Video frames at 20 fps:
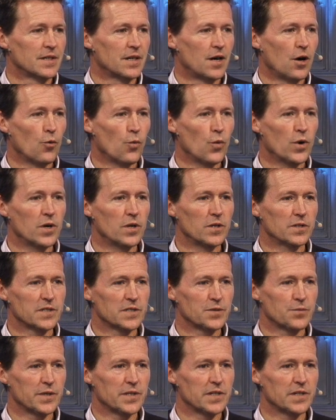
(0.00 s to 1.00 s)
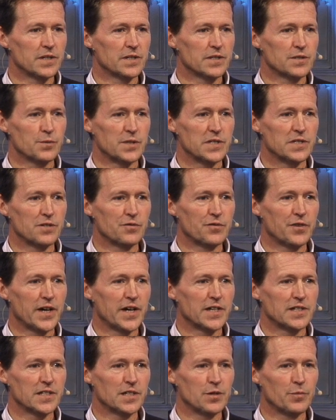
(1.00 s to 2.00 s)
our world as we
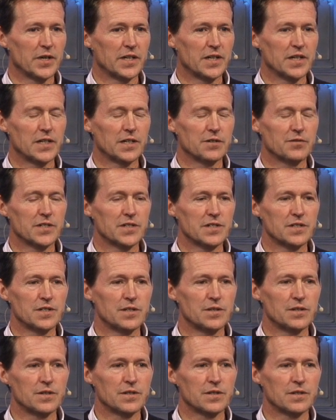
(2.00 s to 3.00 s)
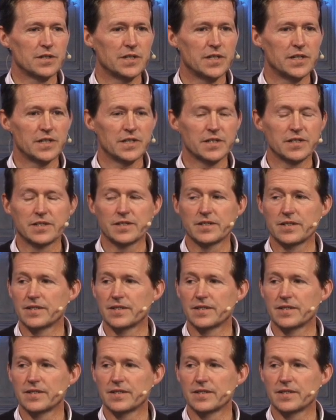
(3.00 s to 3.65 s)
survey it at the beginning of this new year.